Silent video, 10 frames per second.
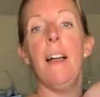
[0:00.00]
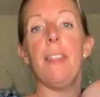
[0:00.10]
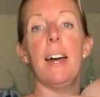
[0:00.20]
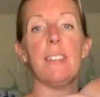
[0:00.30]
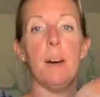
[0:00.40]

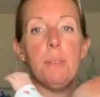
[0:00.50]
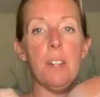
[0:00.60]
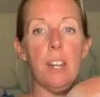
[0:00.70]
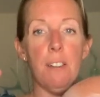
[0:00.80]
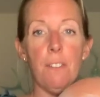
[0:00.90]
that's
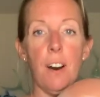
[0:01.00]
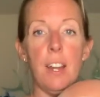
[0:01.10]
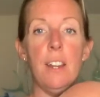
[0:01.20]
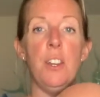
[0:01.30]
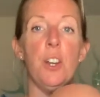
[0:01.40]
absolutely
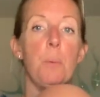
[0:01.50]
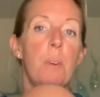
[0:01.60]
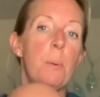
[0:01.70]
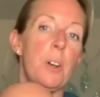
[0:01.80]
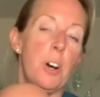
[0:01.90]
fine. You can
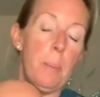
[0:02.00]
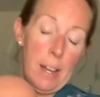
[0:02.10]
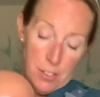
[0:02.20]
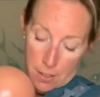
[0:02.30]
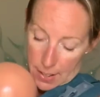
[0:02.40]
bring one arm
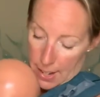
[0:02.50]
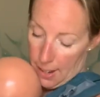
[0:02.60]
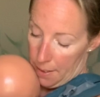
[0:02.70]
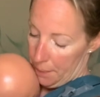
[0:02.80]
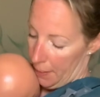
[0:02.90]
out over
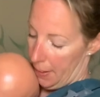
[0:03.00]
here